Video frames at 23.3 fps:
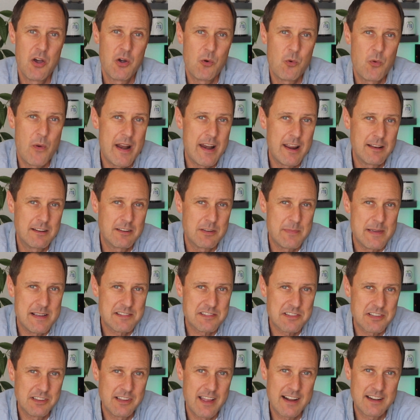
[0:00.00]
waiting to be
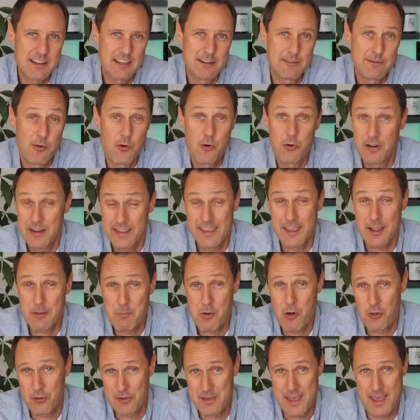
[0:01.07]
selected for a
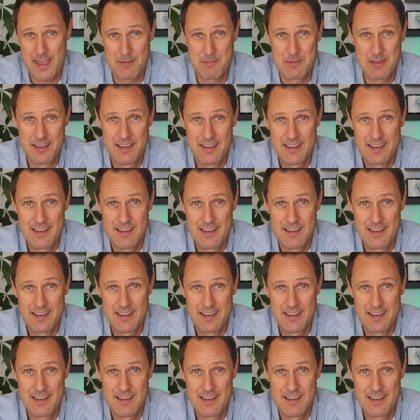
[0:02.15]
kickball game.